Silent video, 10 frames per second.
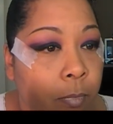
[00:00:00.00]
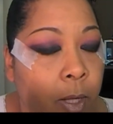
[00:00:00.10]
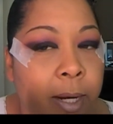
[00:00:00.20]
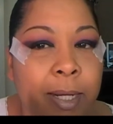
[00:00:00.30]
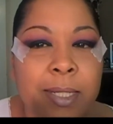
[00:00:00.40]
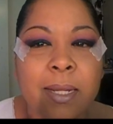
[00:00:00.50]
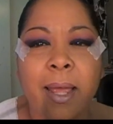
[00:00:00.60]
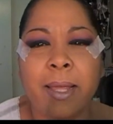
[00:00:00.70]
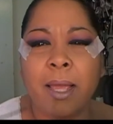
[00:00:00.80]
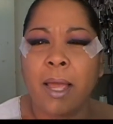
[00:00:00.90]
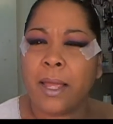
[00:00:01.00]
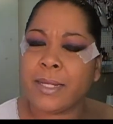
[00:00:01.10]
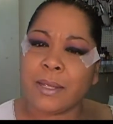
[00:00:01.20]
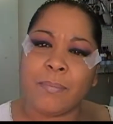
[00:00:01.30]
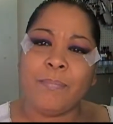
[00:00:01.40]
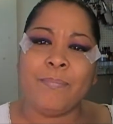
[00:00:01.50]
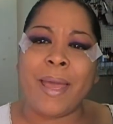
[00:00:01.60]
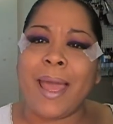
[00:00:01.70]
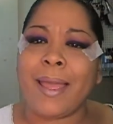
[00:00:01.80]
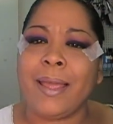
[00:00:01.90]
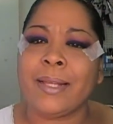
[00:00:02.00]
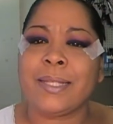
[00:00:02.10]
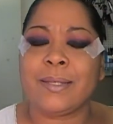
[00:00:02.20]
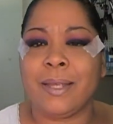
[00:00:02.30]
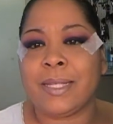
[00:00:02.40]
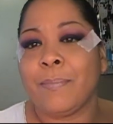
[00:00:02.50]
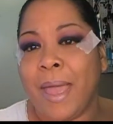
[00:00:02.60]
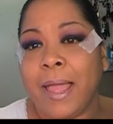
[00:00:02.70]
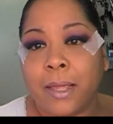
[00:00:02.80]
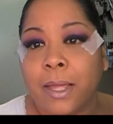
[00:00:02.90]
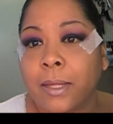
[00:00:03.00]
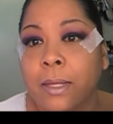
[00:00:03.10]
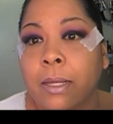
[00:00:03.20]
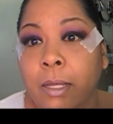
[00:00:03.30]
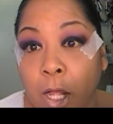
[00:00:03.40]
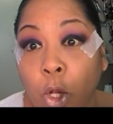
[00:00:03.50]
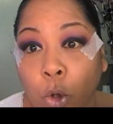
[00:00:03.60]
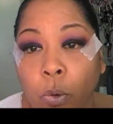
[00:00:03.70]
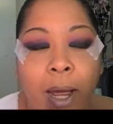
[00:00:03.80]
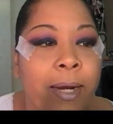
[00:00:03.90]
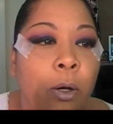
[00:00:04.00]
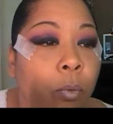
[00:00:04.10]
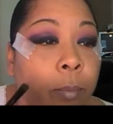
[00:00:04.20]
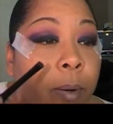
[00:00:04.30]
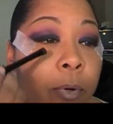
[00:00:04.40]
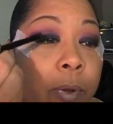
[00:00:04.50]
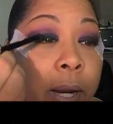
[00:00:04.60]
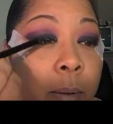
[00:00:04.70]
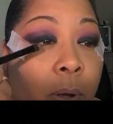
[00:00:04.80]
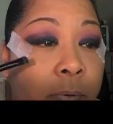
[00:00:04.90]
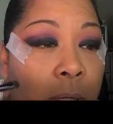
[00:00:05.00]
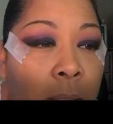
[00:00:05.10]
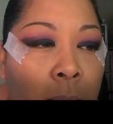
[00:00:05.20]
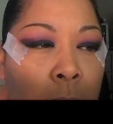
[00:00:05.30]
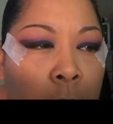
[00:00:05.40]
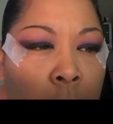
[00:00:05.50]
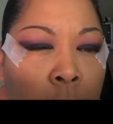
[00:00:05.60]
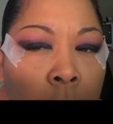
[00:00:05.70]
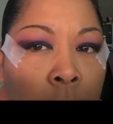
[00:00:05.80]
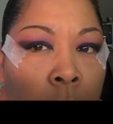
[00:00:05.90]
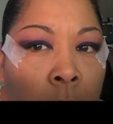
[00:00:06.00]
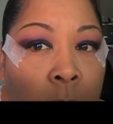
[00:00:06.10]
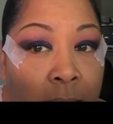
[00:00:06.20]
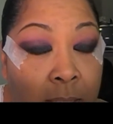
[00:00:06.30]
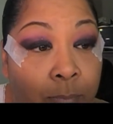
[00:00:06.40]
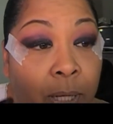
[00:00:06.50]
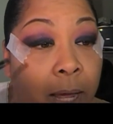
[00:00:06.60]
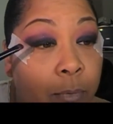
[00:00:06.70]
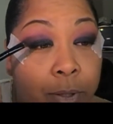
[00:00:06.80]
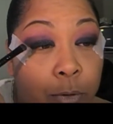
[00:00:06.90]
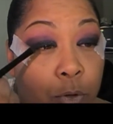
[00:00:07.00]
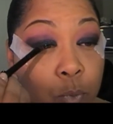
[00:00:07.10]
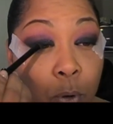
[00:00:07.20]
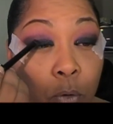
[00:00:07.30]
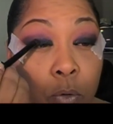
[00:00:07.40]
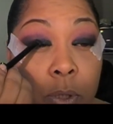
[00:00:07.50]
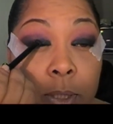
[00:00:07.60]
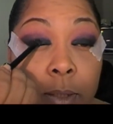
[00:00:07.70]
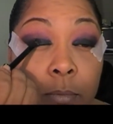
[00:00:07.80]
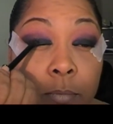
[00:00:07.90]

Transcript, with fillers: And it's like uh, it's a matte it's it's a matte color. I don't remember the name of it. But it's black with the little sparkles in it.